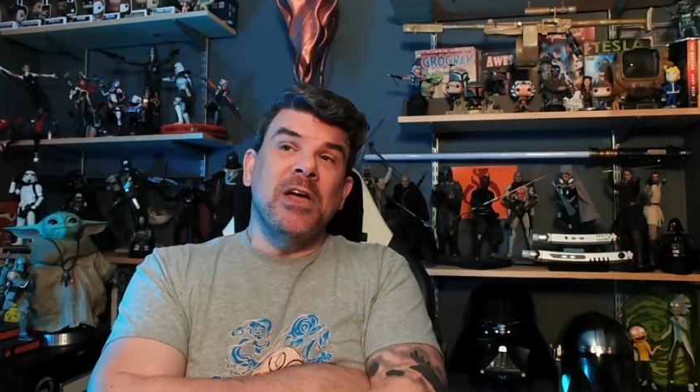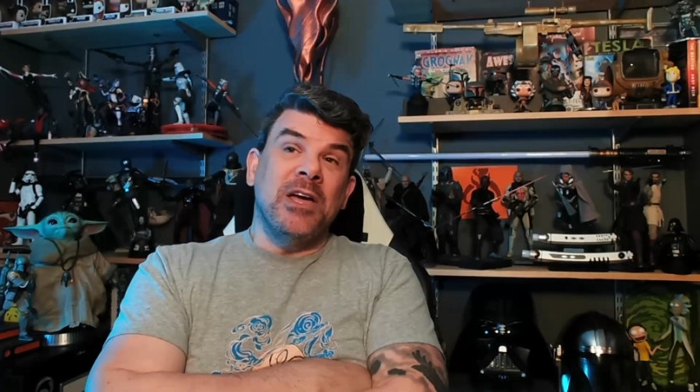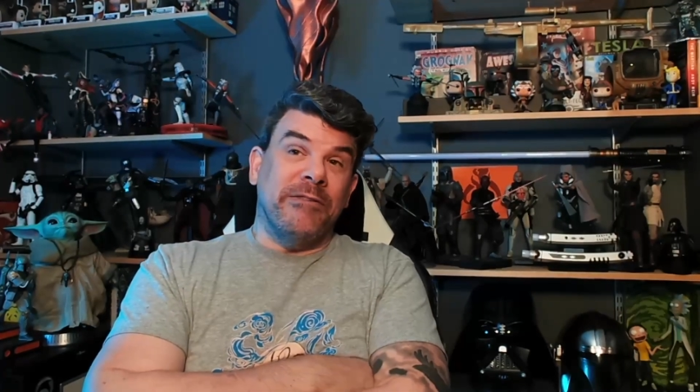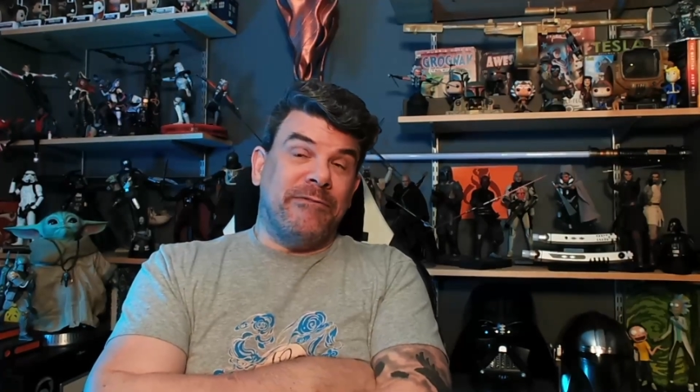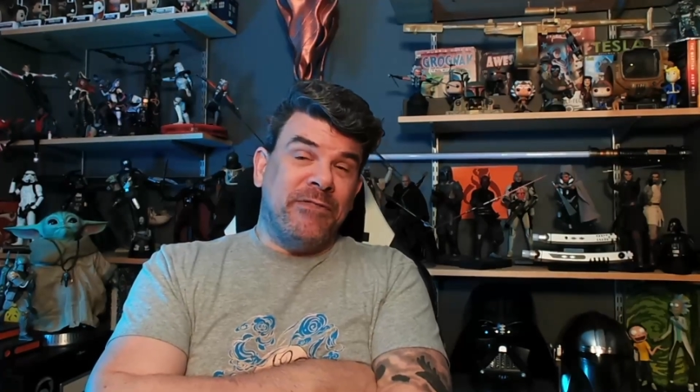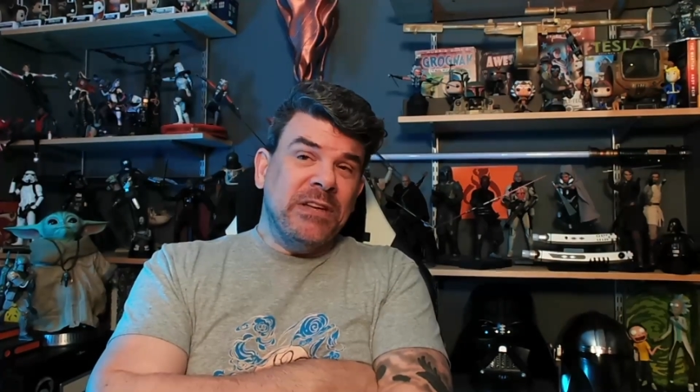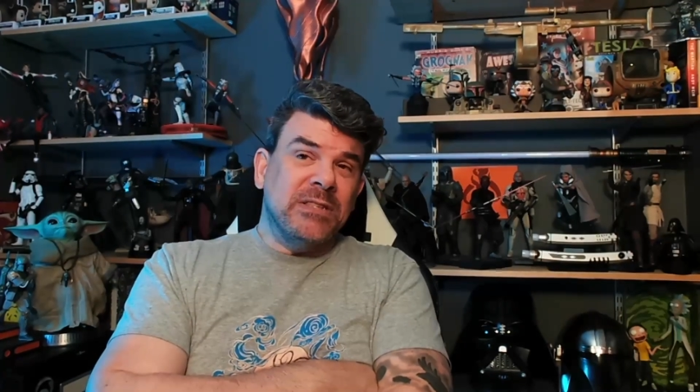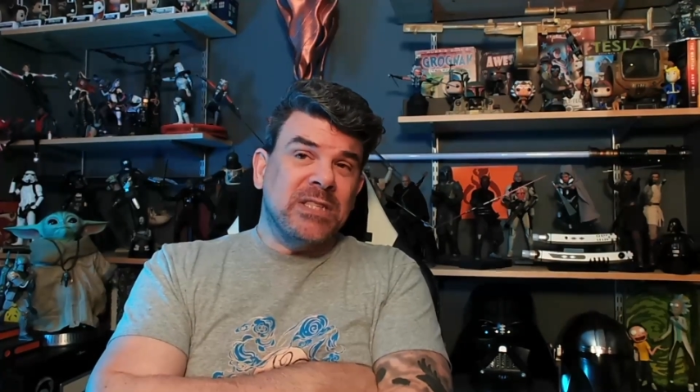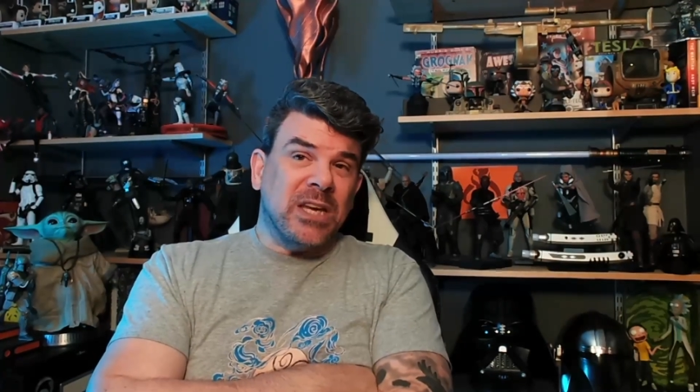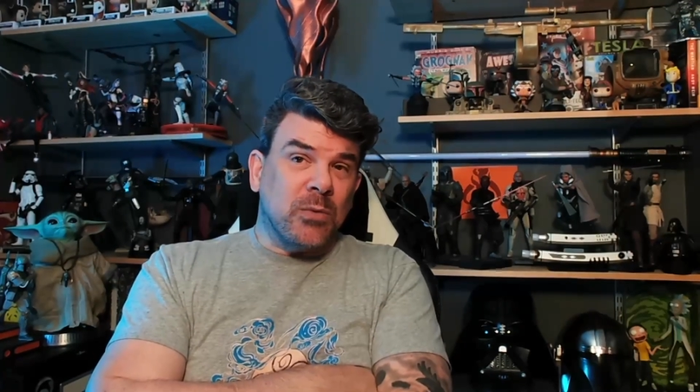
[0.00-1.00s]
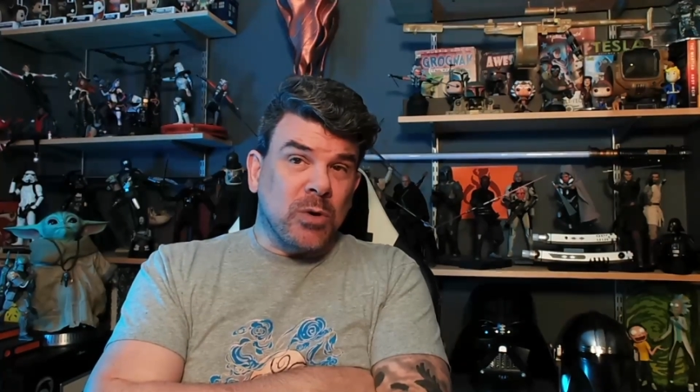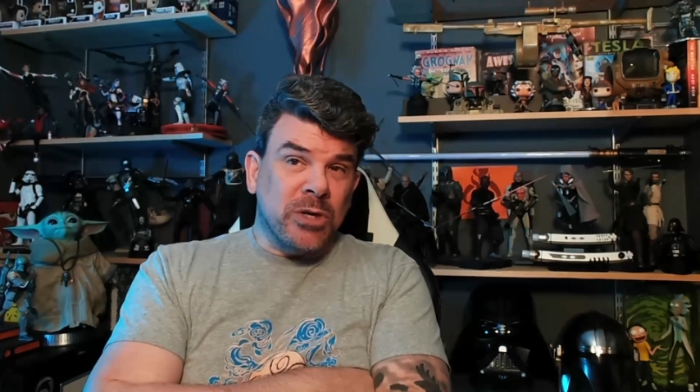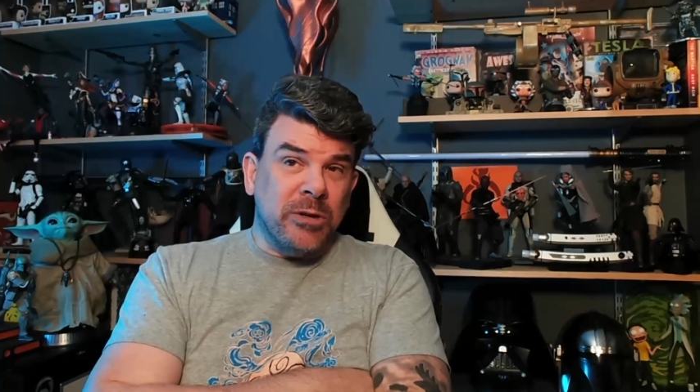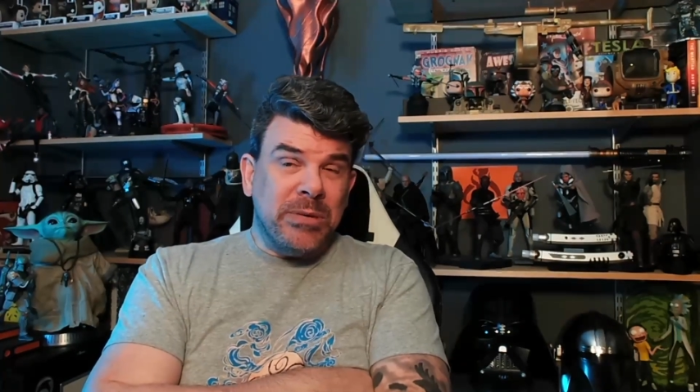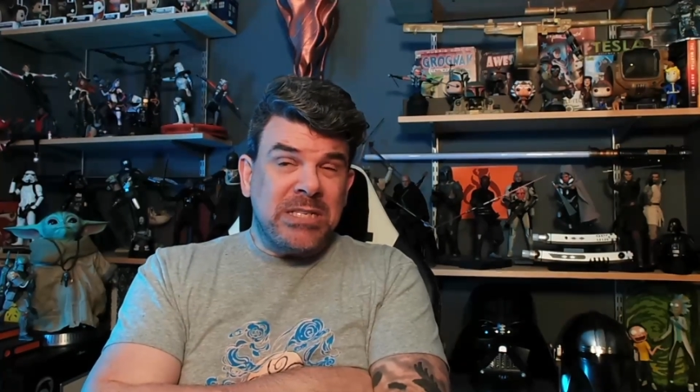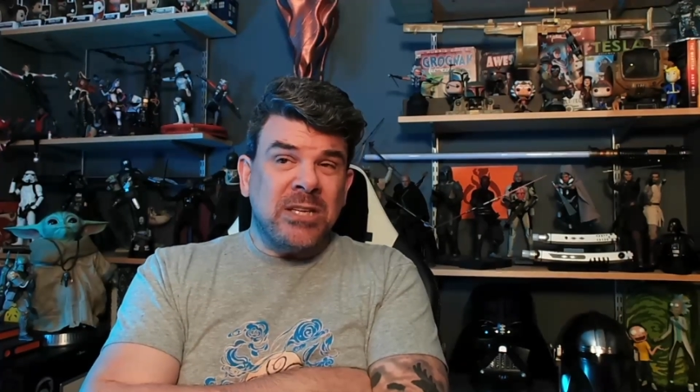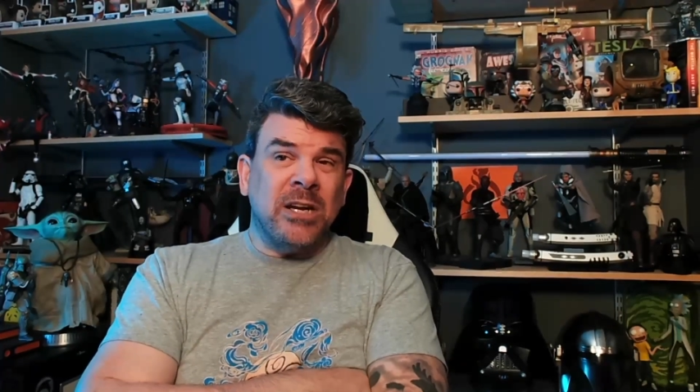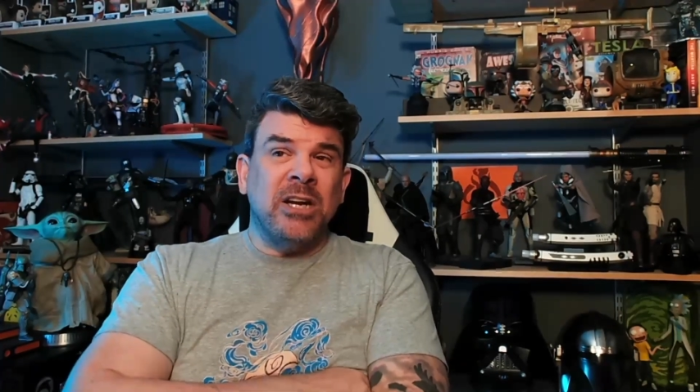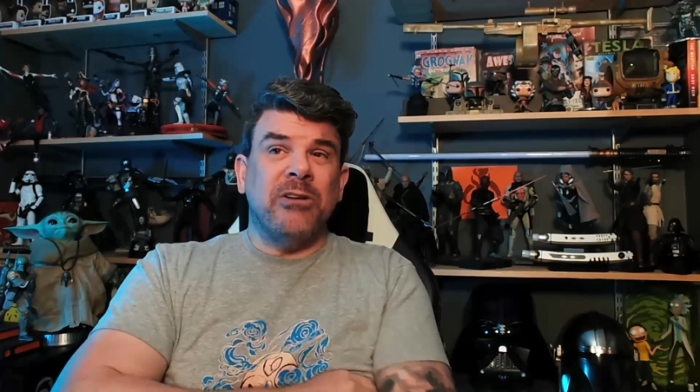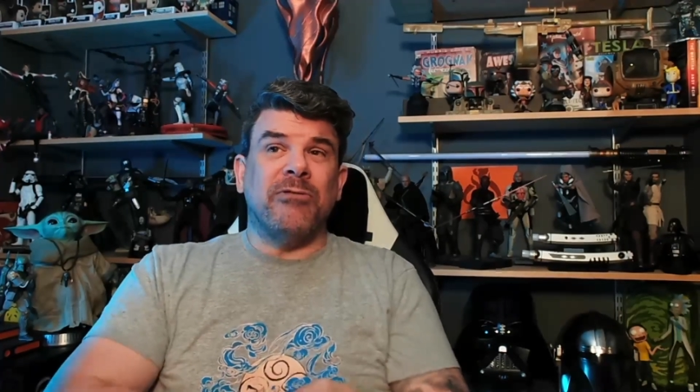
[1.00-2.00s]
It feels like we're going to be
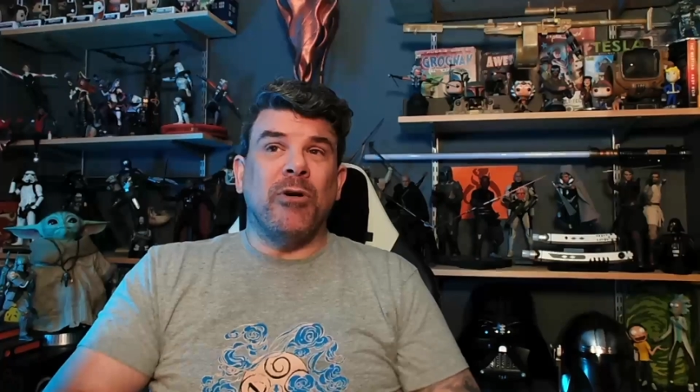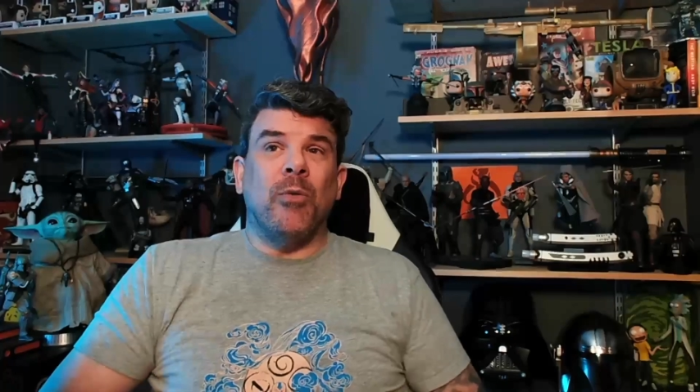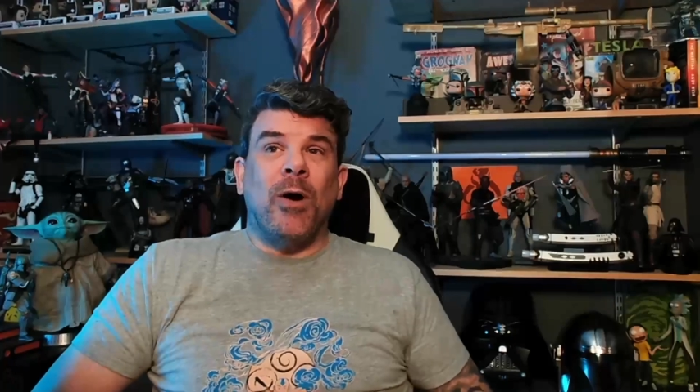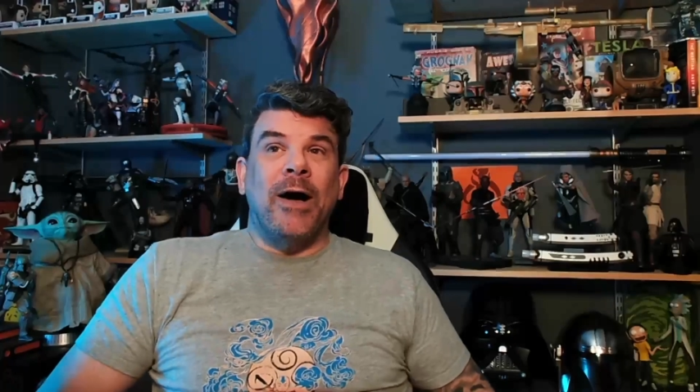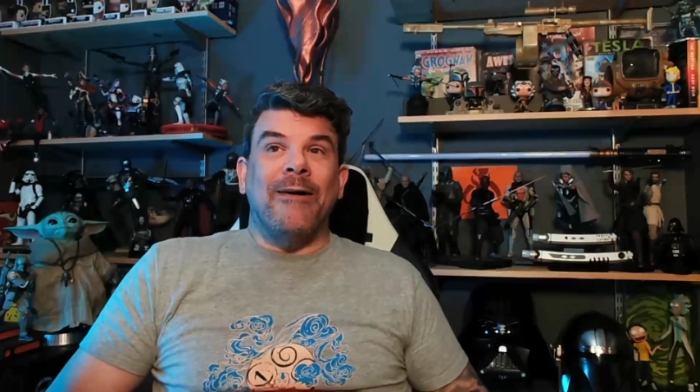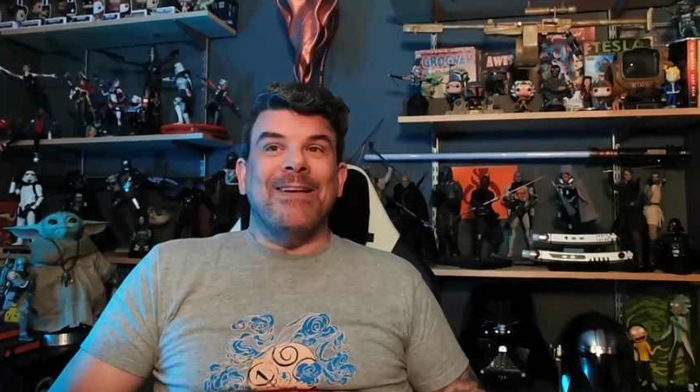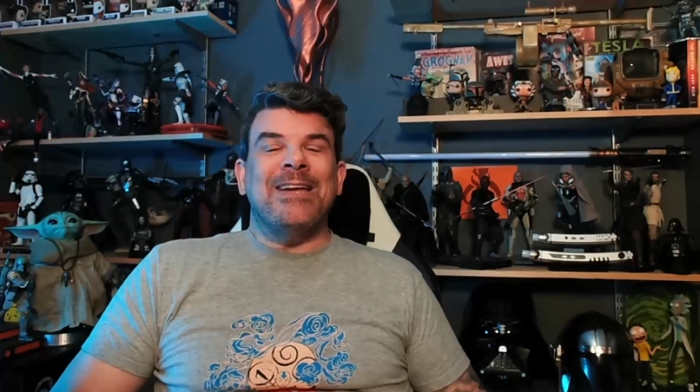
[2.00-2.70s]
stuck here for a while